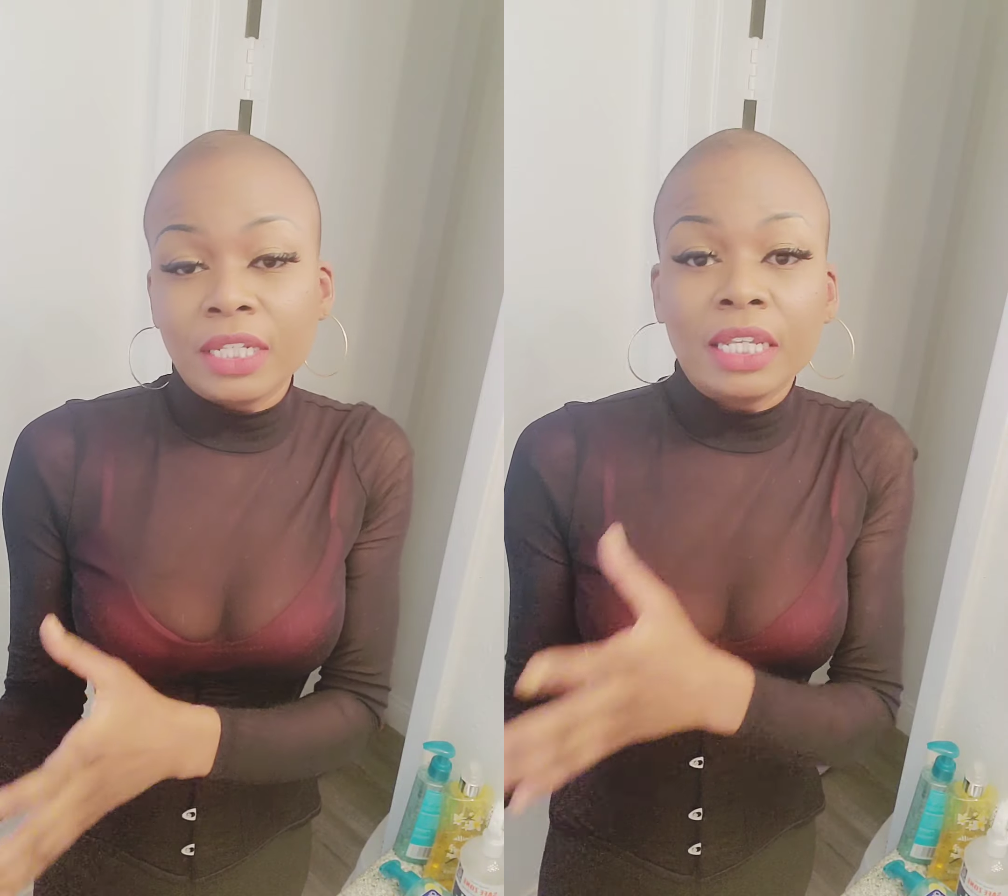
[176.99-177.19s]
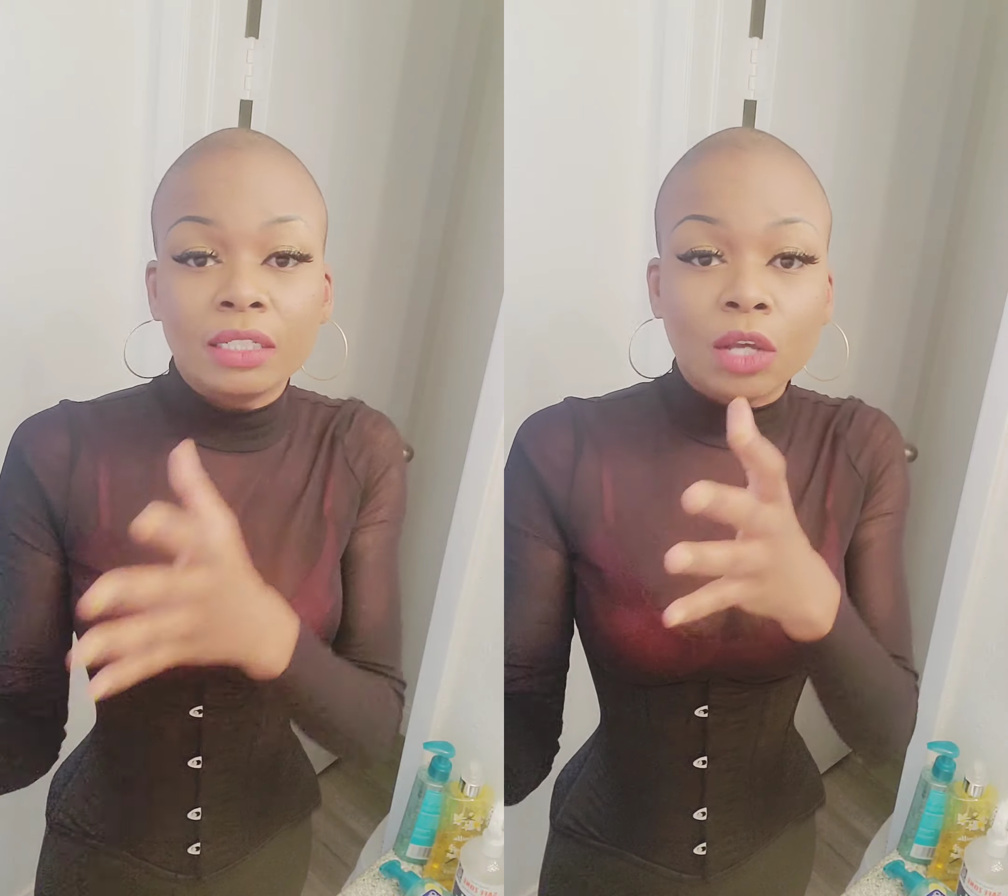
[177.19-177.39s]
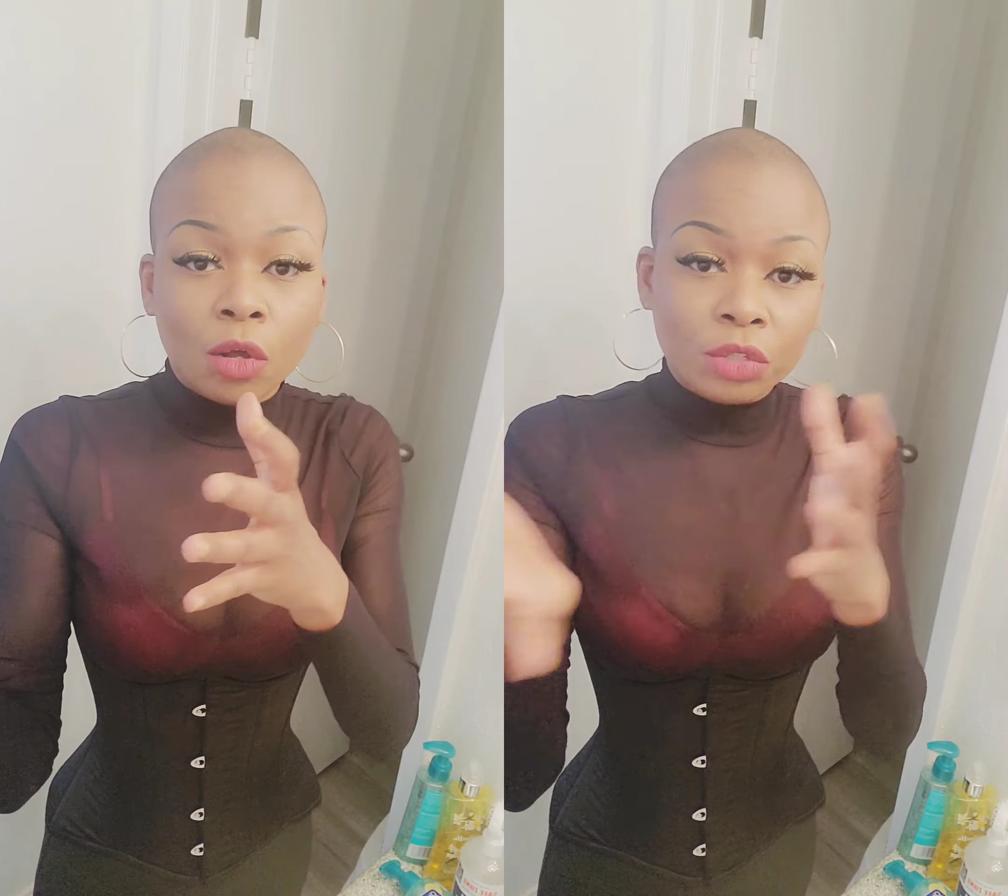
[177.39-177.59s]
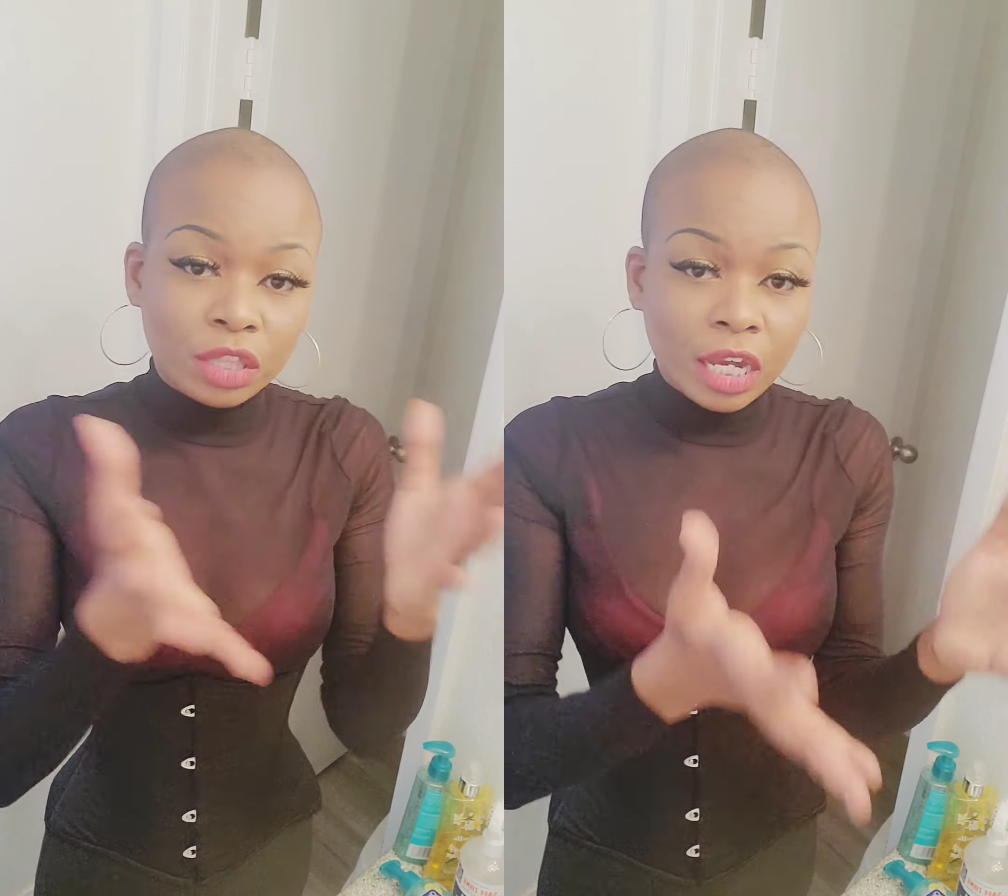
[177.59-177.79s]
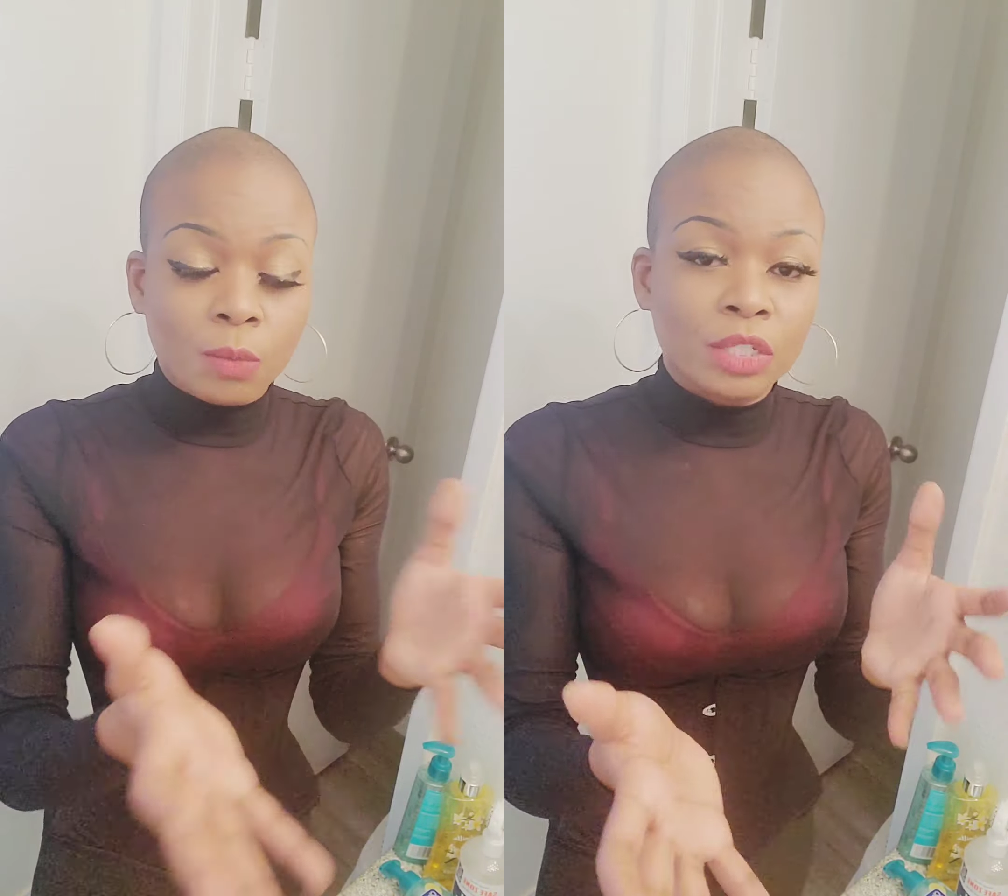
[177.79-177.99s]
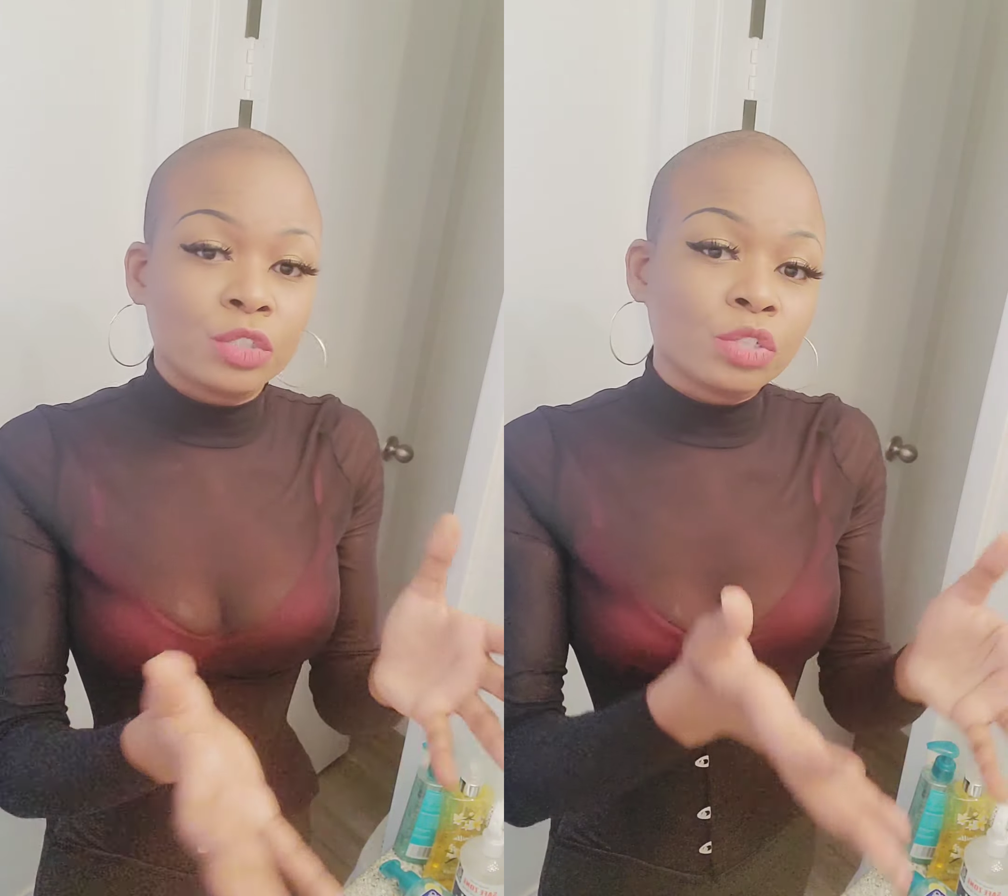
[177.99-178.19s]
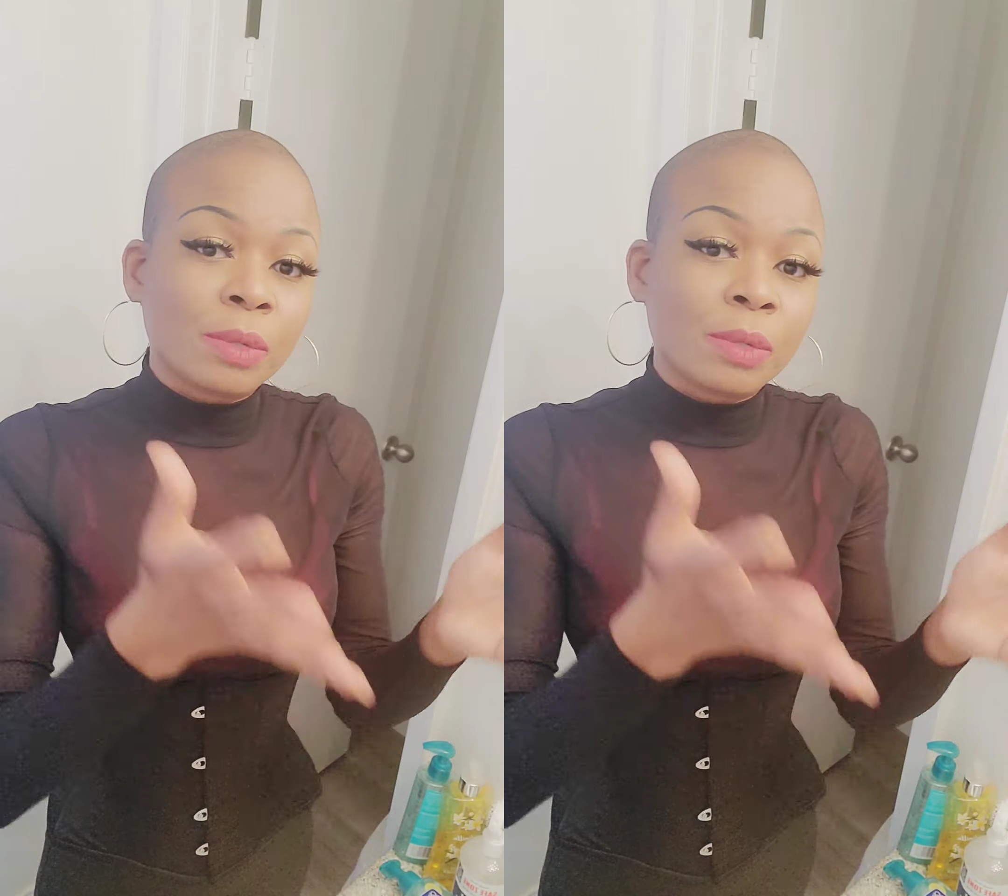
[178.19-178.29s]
and then only thing I wanted to do